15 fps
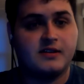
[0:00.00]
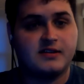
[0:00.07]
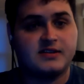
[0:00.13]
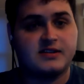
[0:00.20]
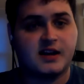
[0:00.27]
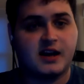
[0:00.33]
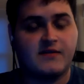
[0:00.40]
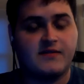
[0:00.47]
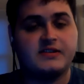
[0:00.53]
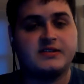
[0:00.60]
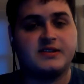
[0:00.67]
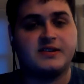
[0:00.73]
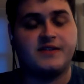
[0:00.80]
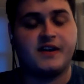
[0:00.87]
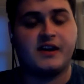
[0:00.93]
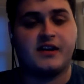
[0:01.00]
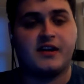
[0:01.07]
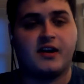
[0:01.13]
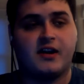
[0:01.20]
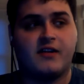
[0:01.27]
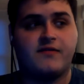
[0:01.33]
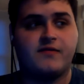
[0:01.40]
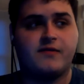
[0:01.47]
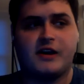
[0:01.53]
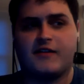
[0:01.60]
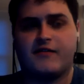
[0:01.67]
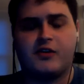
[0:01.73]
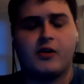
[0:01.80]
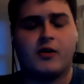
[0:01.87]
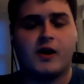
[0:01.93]
This is obviously vague enough. We
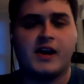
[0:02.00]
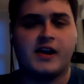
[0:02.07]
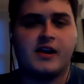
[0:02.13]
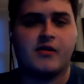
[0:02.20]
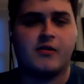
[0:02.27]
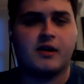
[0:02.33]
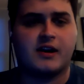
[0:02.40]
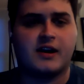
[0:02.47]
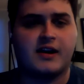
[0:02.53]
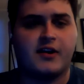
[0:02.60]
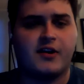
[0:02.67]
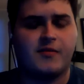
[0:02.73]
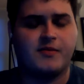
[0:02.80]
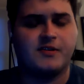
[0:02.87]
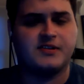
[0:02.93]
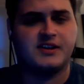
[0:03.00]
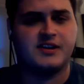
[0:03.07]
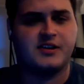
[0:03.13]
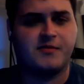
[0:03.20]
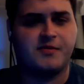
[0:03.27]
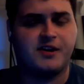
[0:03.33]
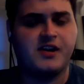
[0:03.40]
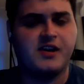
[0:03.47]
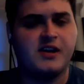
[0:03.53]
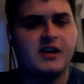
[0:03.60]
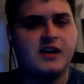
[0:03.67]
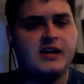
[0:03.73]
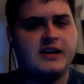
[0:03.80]
have no idea what kind of numbers they could be.